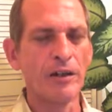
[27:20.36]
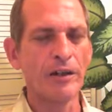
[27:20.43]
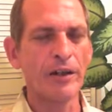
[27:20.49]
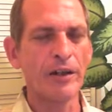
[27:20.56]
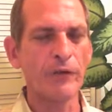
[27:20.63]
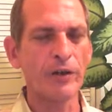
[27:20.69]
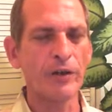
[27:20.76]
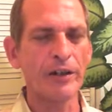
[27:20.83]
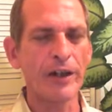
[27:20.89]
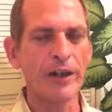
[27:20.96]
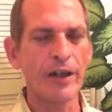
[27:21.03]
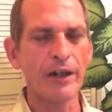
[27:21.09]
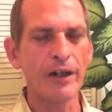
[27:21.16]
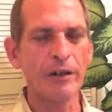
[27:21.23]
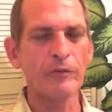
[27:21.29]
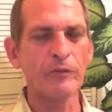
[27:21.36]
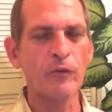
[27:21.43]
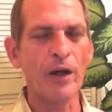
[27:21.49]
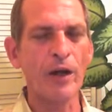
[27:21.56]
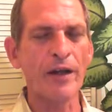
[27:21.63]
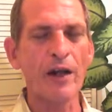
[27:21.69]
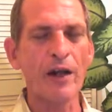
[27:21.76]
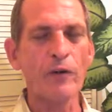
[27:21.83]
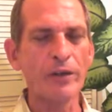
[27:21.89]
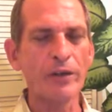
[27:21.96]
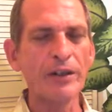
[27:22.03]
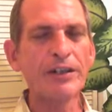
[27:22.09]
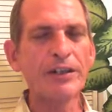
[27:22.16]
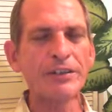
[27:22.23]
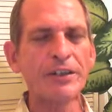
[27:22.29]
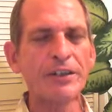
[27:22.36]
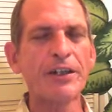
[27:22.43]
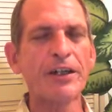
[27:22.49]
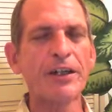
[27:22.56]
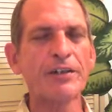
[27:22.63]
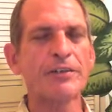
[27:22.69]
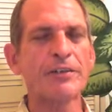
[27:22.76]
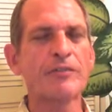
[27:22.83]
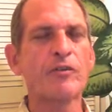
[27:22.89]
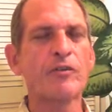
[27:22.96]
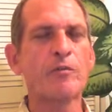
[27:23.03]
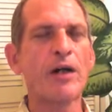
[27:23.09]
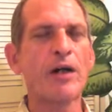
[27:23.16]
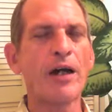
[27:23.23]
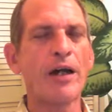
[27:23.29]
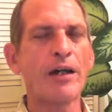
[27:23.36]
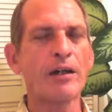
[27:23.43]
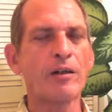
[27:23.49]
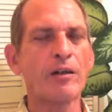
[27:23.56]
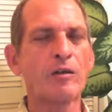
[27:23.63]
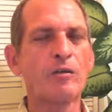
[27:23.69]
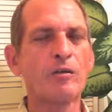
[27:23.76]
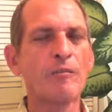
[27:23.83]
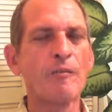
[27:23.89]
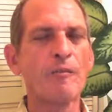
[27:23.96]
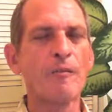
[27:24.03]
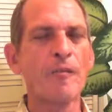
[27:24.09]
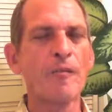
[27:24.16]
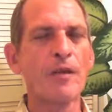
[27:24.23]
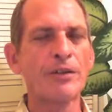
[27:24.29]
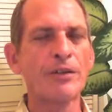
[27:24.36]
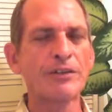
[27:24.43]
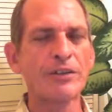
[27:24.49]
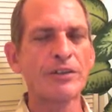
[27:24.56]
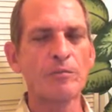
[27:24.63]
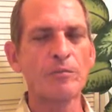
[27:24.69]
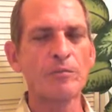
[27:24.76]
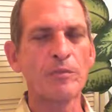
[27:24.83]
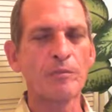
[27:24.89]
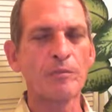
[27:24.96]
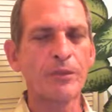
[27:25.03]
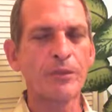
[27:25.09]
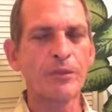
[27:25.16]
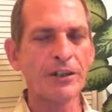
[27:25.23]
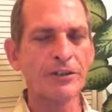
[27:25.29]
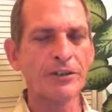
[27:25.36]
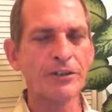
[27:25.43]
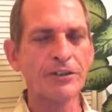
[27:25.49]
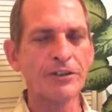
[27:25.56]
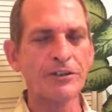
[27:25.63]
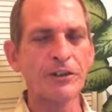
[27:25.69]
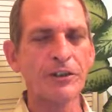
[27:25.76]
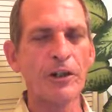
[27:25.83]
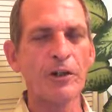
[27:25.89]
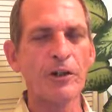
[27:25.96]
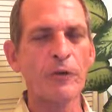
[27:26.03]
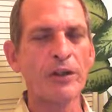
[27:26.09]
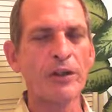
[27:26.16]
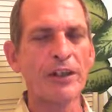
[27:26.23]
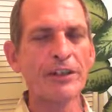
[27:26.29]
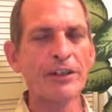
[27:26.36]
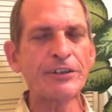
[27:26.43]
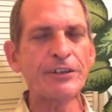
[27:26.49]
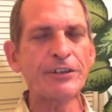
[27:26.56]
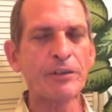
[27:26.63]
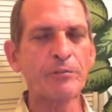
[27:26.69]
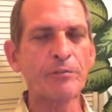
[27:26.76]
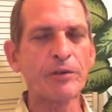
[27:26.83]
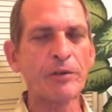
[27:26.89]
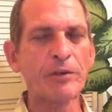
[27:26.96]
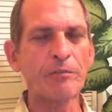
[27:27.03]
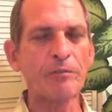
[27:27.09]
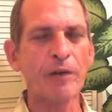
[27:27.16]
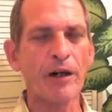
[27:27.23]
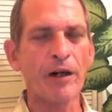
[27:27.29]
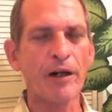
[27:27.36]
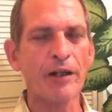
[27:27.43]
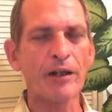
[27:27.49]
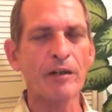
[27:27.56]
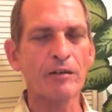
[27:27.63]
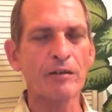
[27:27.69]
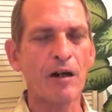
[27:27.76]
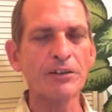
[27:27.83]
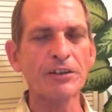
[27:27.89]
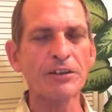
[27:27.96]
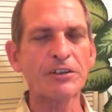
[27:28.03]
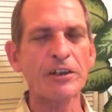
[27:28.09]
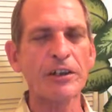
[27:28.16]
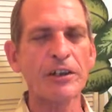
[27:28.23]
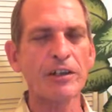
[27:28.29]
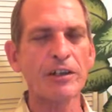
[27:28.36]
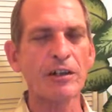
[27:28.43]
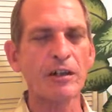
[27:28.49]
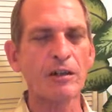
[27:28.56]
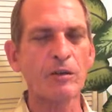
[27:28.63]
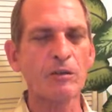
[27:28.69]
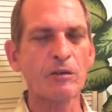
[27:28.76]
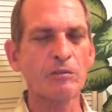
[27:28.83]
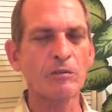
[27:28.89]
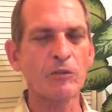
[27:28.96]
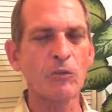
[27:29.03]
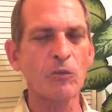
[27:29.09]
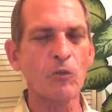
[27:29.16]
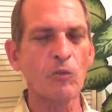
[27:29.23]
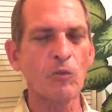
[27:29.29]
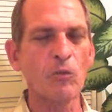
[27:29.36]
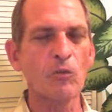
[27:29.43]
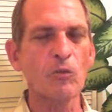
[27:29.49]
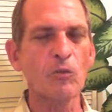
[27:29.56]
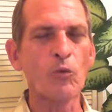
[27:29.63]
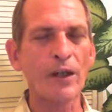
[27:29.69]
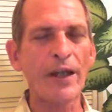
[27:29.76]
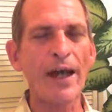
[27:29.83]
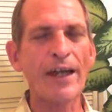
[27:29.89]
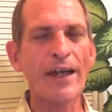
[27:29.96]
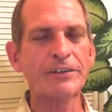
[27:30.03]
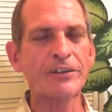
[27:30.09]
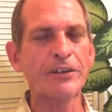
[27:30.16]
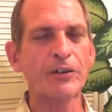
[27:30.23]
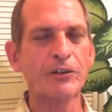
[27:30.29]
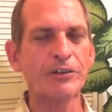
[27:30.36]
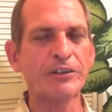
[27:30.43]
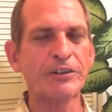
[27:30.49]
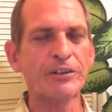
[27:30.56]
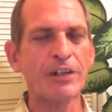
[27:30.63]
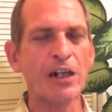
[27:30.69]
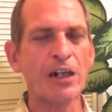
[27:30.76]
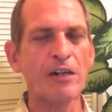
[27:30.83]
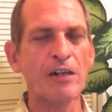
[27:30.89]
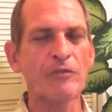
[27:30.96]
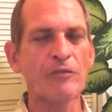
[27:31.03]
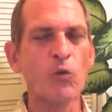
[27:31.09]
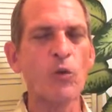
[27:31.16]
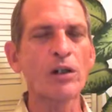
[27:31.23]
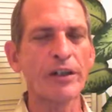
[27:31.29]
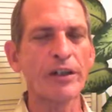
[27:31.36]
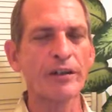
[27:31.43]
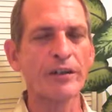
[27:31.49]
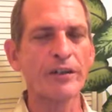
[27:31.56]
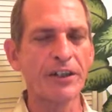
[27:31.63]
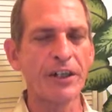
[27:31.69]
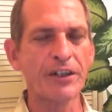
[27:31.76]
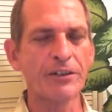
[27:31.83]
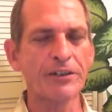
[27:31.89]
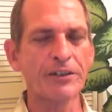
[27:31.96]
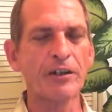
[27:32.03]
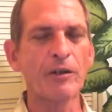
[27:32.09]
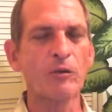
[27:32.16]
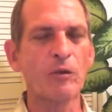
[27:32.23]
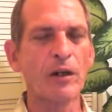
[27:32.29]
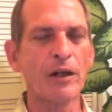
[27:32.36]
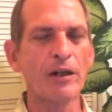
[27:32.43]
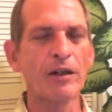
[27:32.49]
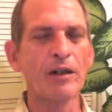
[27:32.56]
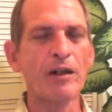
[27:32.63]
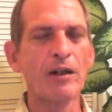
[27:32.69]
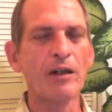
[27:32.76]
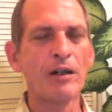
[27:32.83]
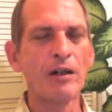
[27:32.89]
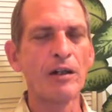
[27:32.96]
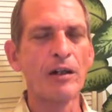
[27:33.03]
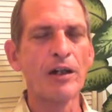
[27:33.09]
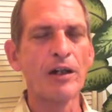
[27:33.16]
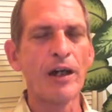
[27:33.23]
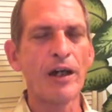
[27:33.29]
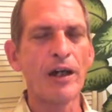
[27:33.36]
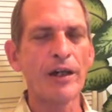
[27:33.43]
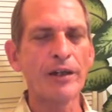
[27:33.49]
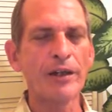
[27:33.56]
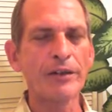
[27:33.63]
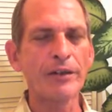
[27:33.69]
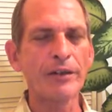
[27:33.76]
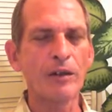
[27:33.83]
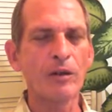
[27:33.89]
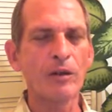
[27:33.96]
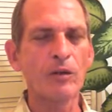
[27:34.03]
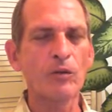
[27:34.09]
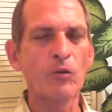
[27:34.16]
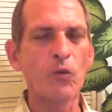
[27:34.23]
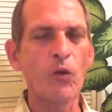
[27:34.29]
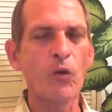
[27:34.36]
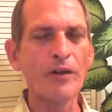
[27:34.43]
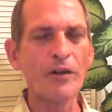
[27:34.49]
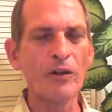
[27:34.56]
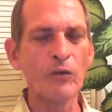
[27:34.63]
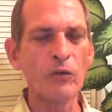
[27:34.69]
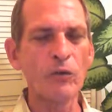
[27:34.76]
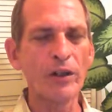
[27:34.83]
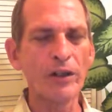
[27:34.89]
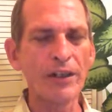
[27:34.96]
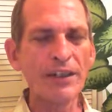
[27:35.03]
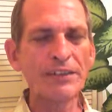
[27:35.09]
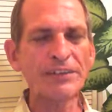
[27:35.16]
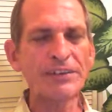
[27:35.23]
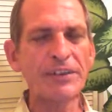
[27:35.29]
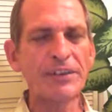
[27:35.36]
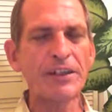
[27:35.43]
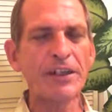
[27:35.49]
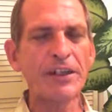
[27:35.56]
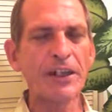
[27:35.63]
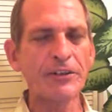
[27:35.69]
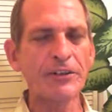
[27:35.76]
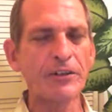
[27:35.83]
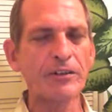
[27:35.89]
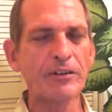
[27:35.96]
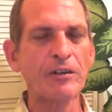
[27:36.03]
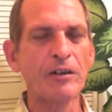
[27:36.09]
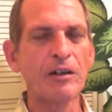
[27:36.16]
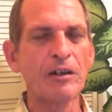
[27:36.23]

and I release the tension from my ankle. Some tensions you're going to release simply by consciously relaxing yourself, willing the tension away. And when you release the tension,